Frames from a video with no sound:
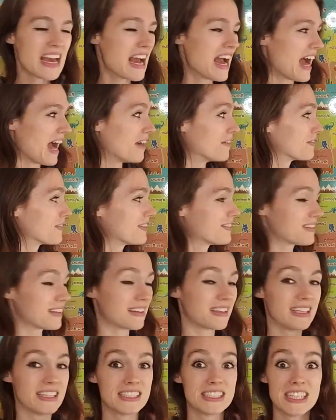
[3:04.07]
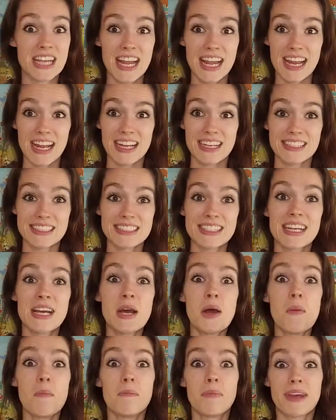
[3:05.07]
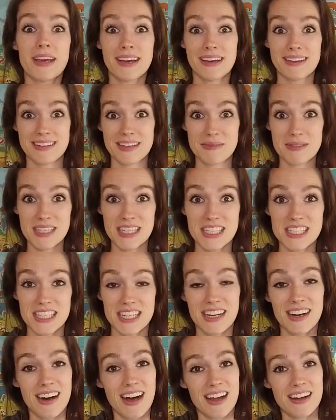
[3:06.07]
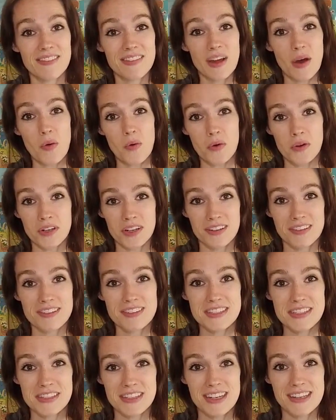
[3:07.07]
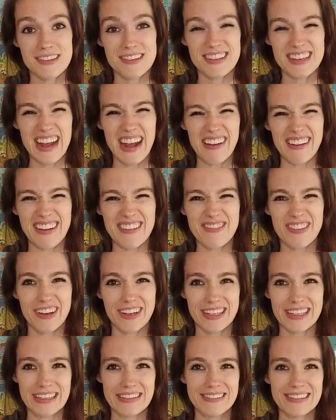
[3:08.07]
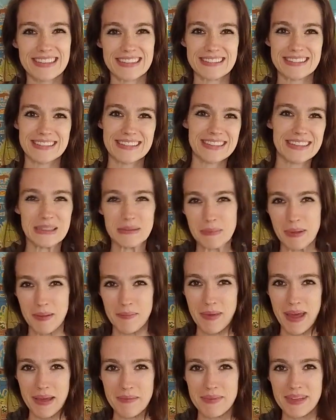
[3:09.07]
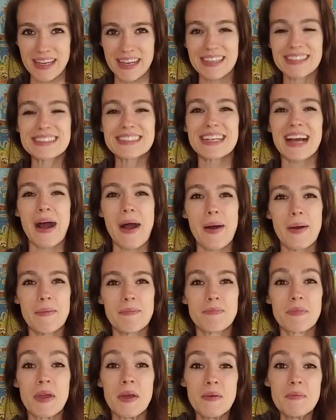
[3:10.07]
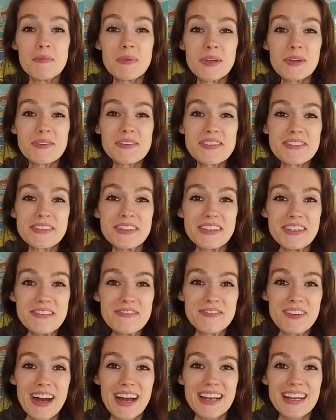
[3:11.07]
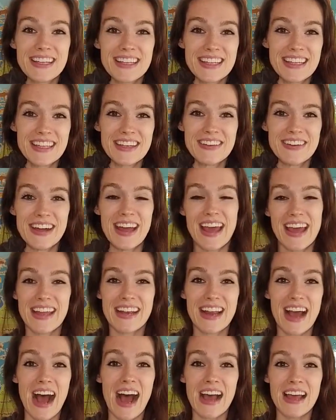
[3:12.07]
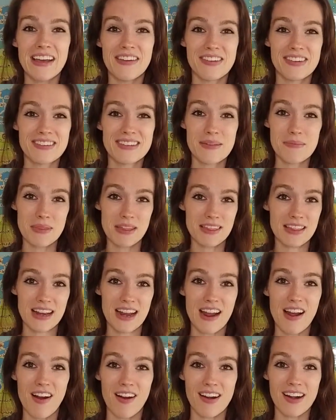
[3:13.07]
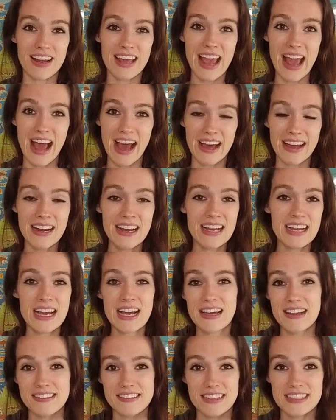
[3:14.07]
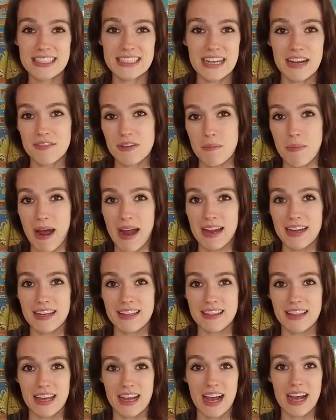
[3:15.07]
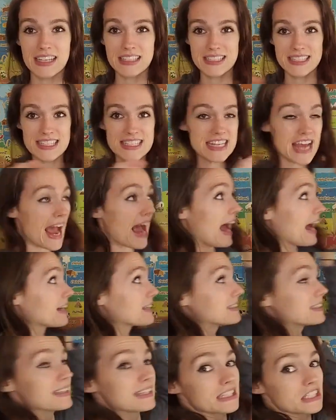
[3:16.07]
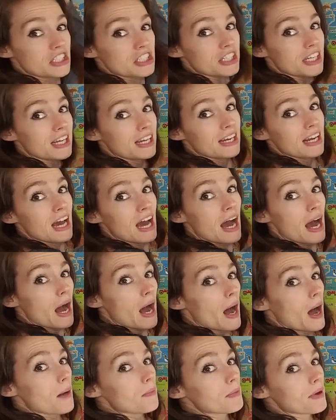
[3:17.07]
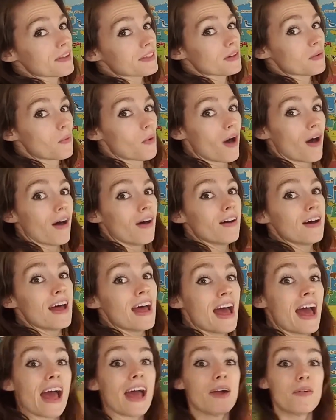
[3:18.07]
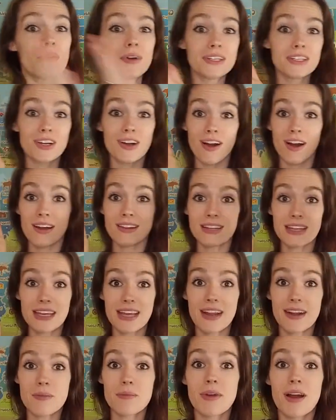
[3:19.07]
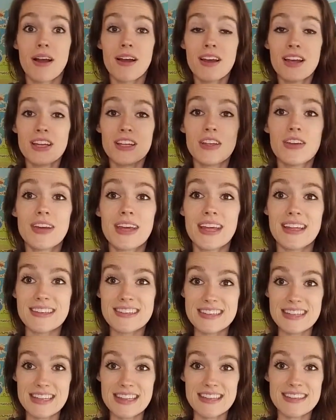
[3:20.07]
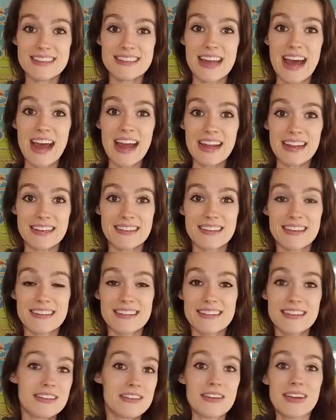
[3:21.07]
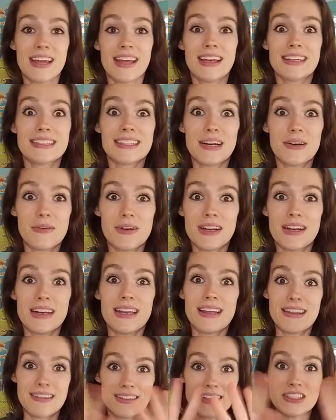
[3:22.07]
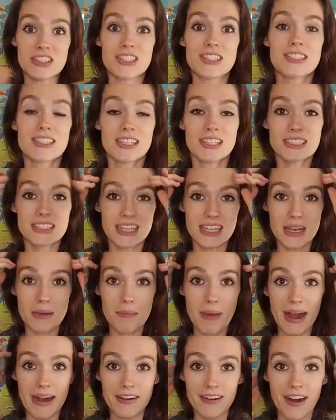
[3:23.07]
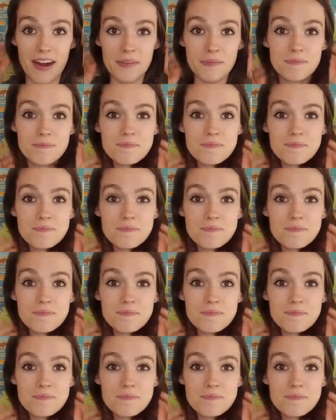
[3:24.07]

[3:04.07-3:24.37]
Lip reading: I've recently changed because I'm teaching a lot of the older students now, and I felt like it was a little bit babyish. But it was really fun and cute, and it was something that I already had, so I didn't have to buy anything. I just tacked the sheet up on the wall, and when you're on the camera, you can't see the sides, and so you can't tell what it is. It just looked like a background.